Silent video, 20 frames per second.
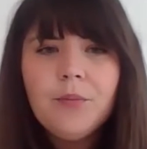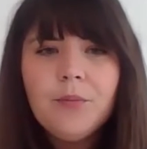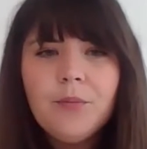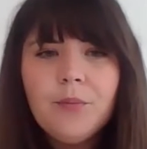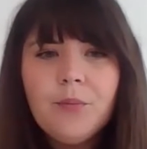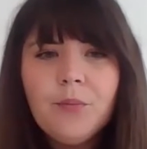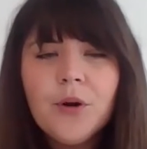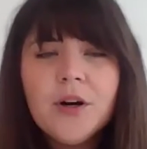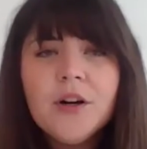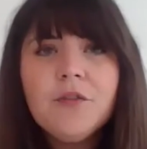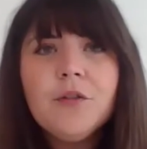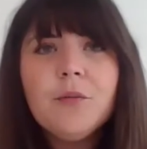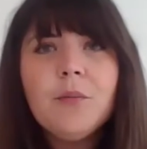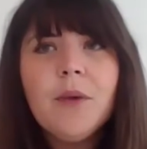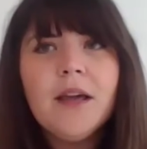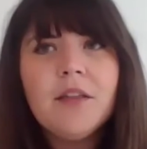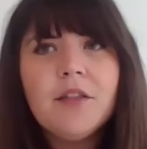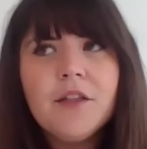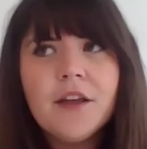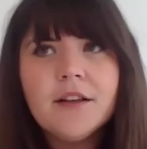one of the
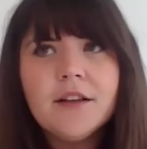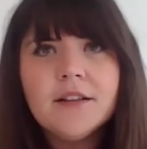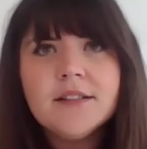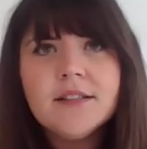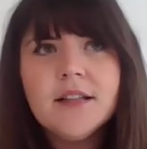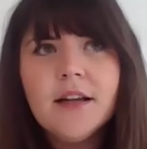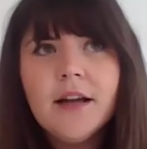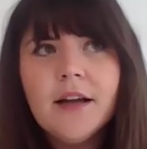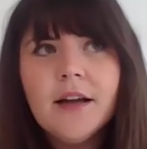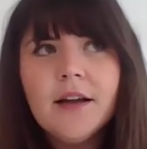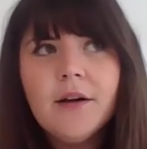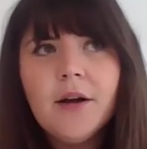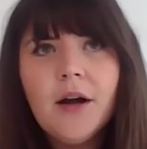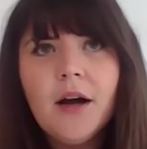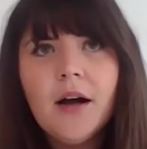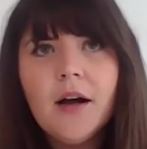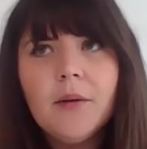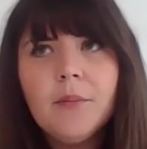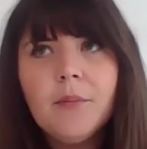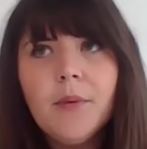main things that
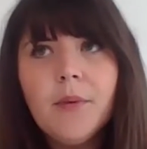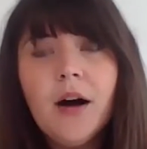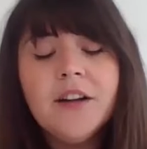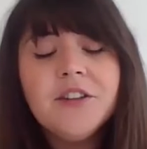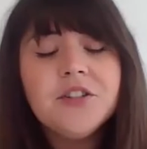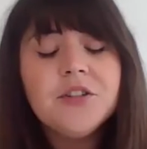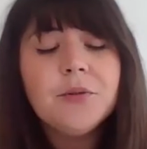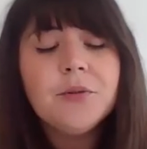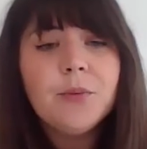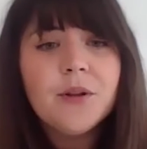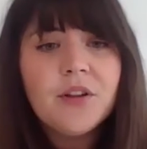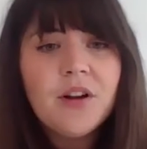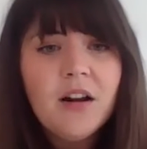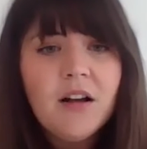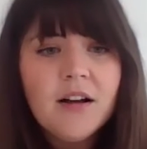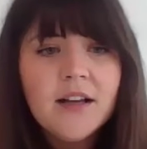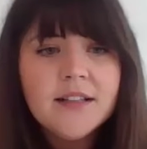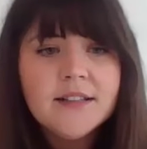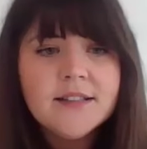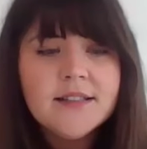I do with
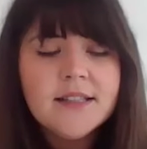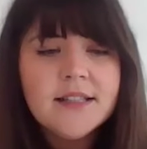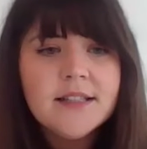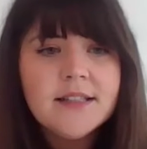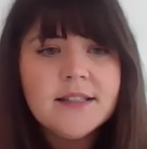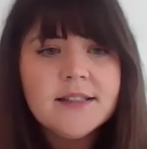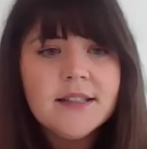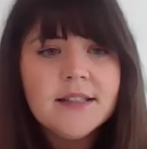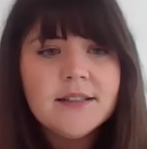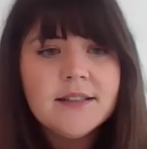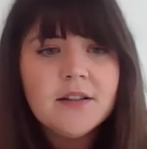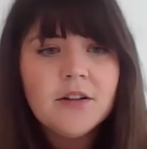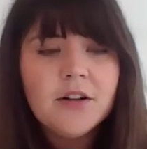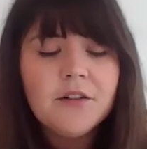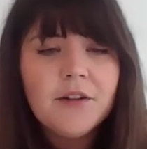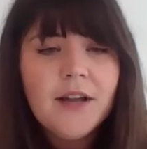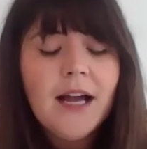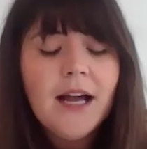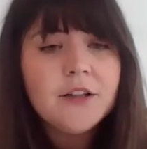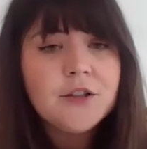clients is kind
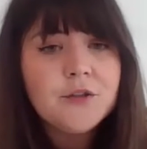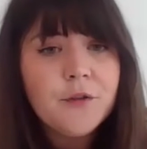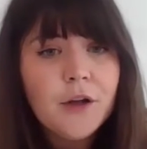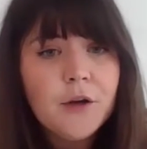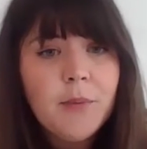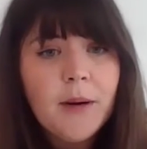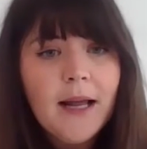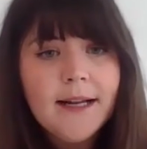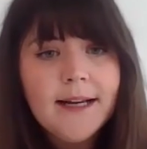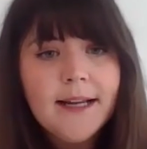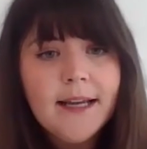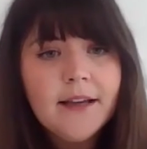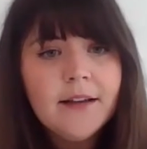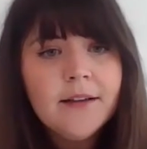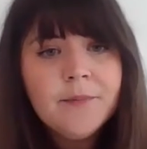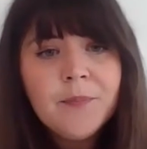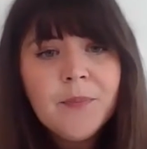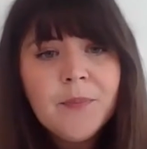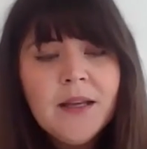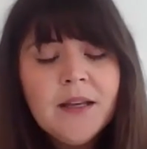of cash flow planning.
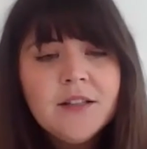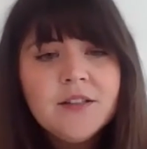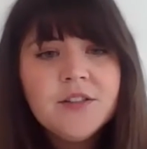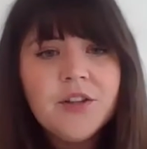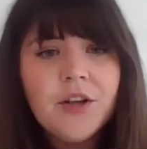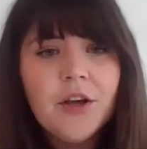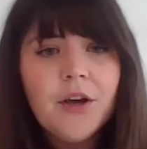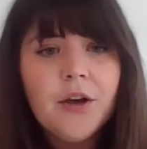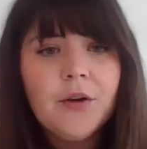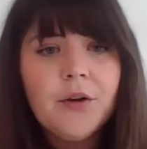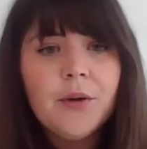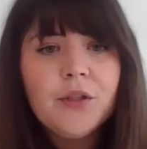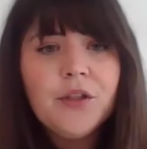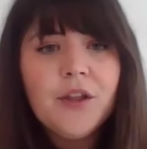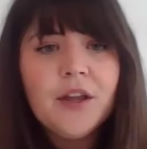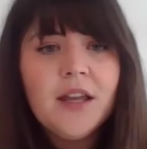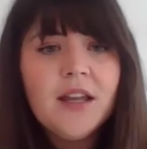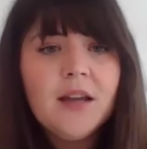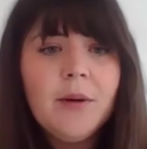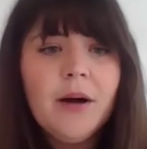So
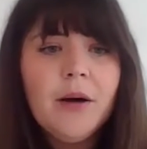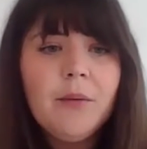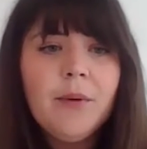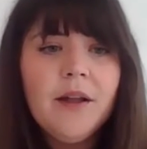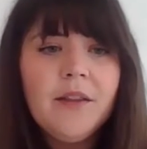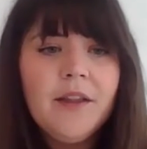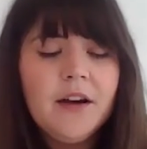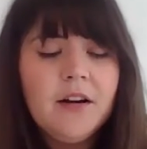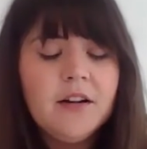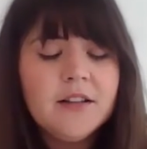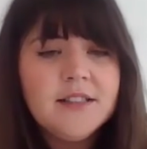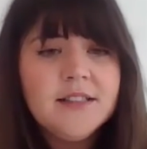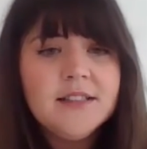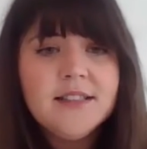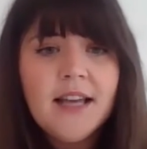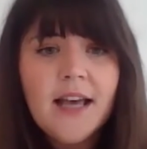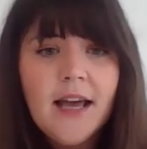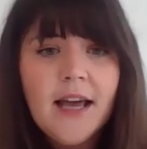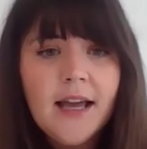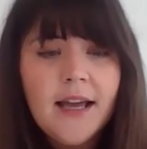thinking about where they are
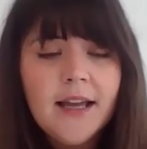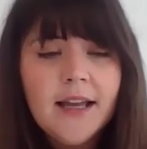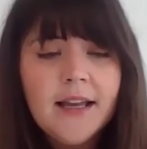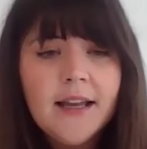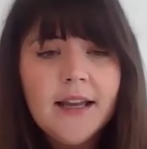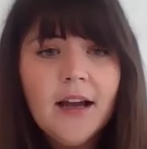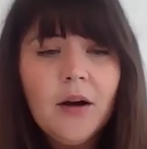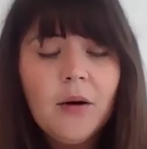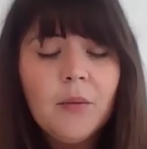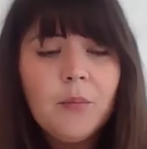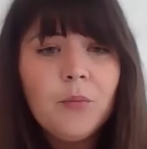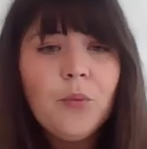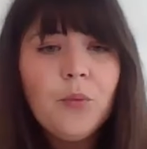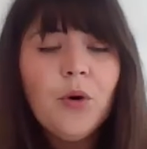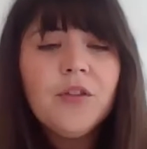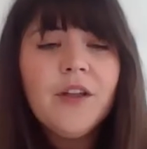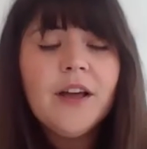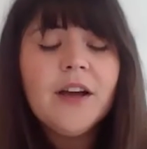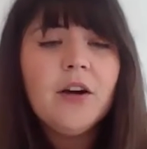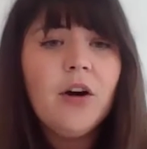today,
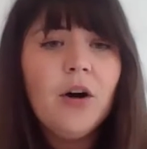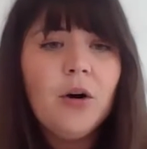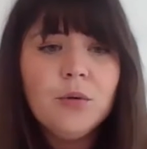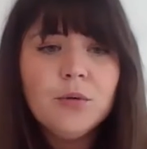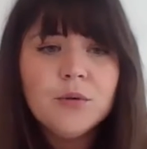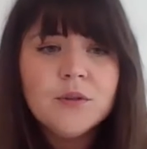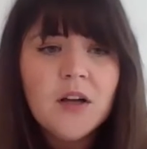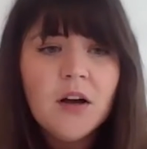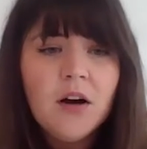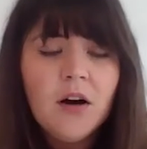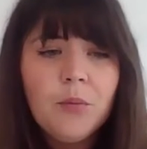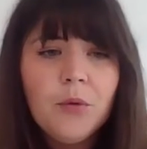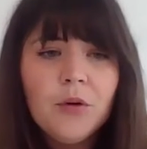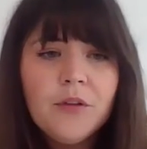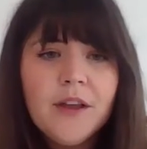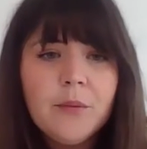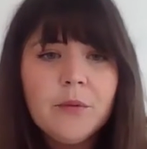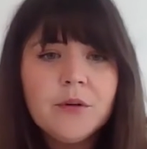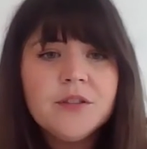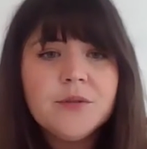what their goals are, what
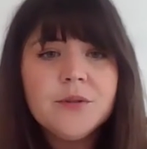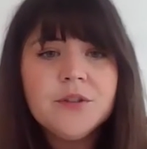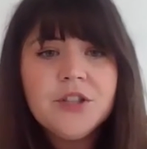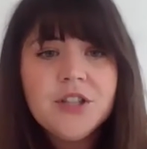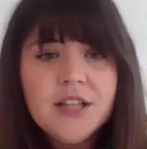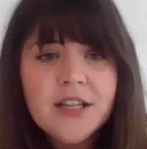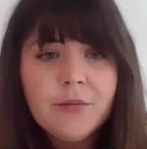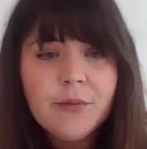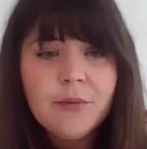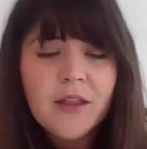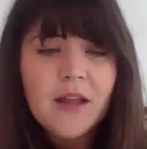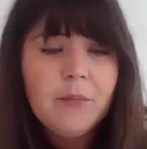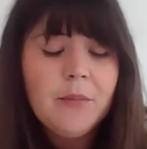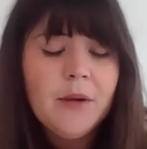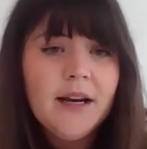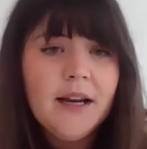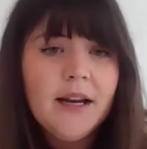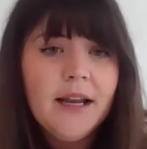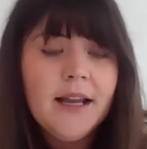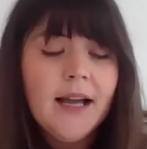they want to achieve with their
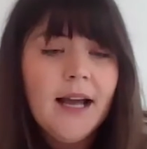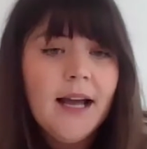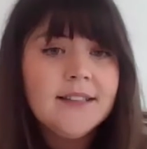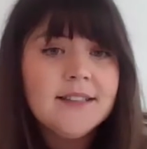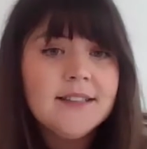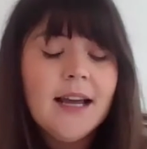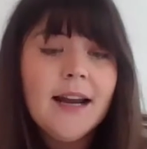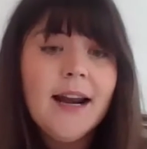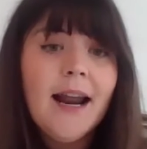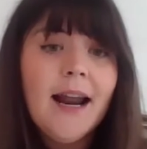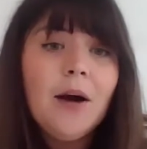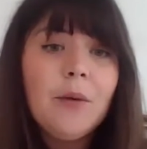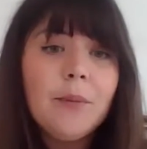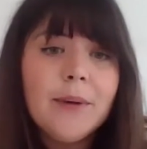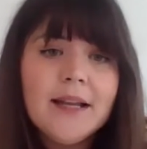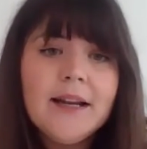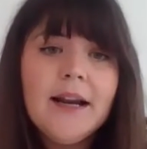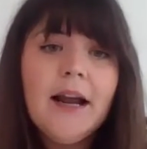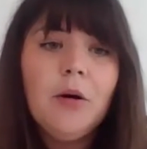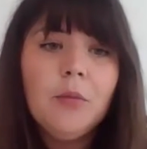money, and how we
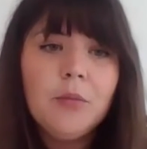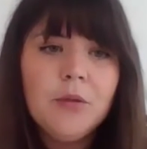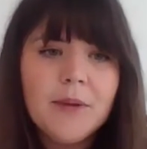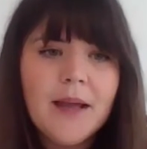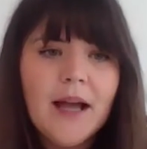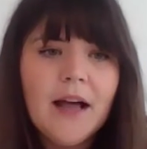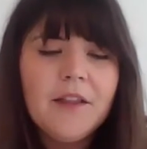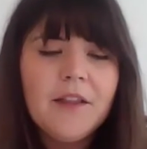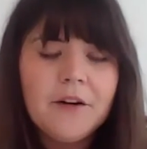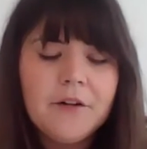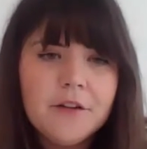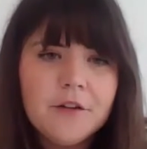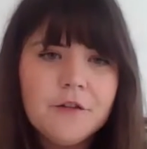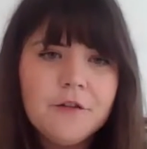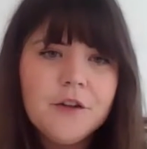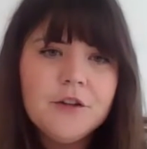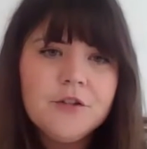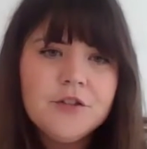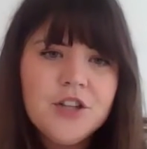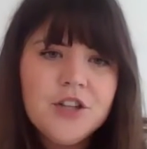can help them get there in the
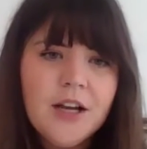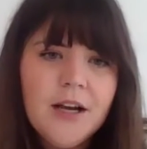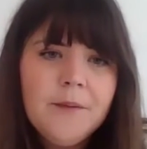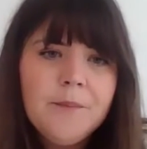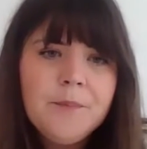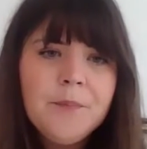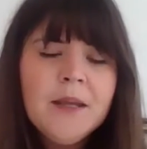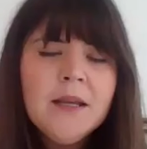future.